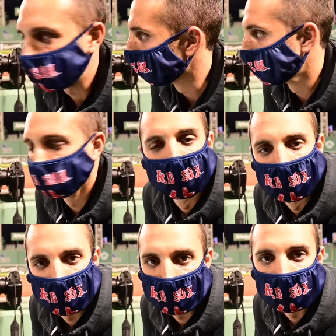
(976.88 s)

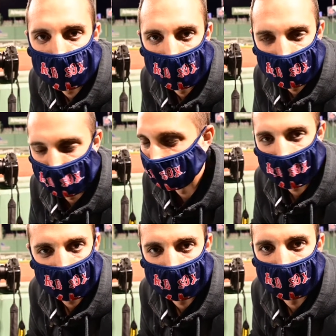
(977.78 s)
Reaffirms that you're shooting, you're
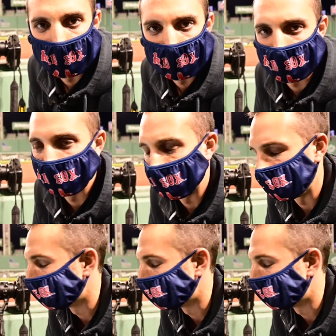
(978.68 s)
getting the frames you need.